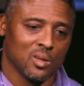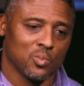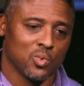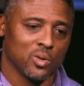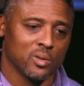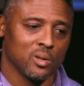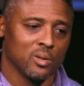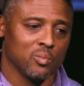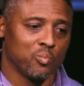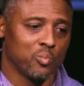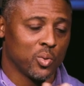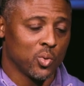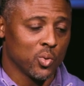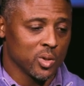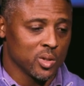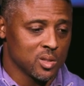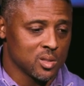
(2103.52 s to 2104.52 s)
them on the
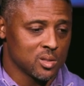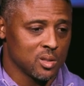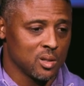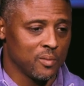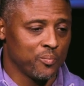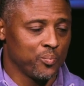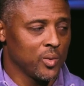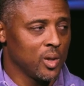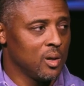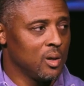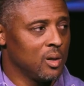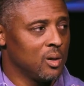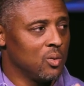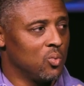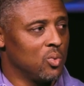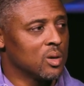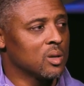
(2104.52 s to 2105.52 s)
importance of
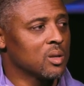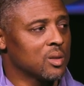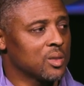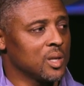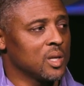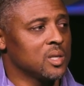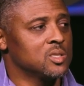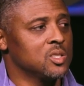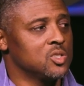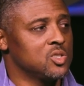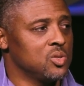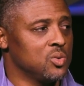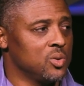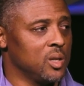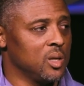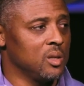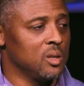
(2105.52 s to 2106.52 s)
what are the things that
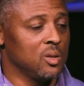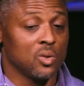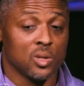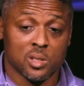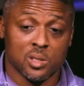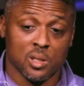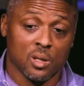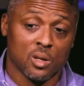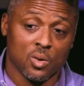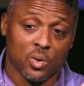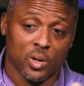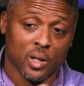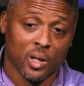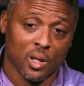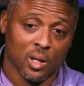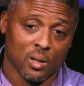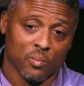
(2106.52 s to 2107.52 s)
you need. You can still go
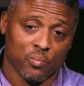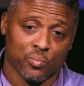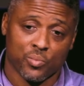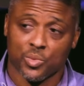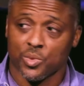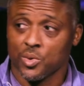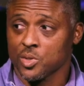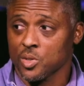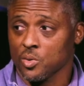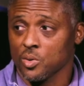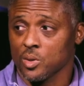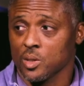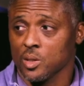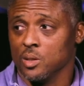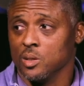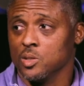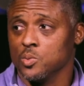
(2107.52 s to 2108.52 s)
and get
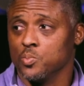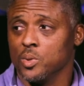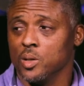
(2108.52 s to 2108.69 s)
certain things,